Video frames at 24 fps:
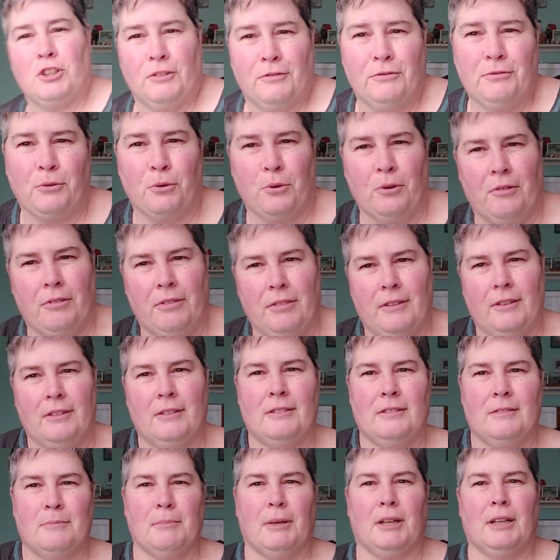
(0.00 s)
the 4th.
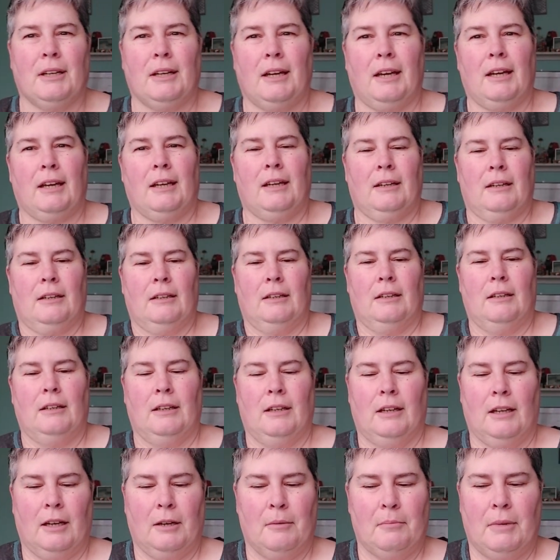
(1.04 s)
It's Monday.
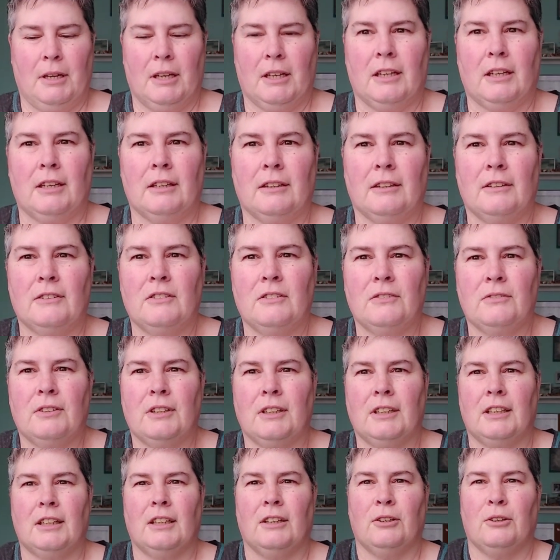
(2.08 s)
I'm making this
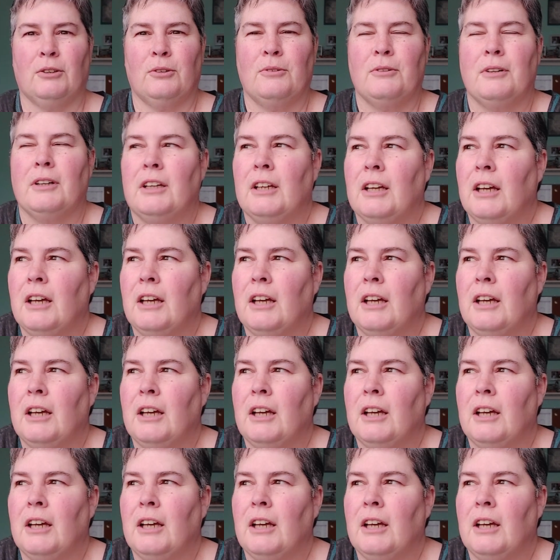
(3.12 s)
video.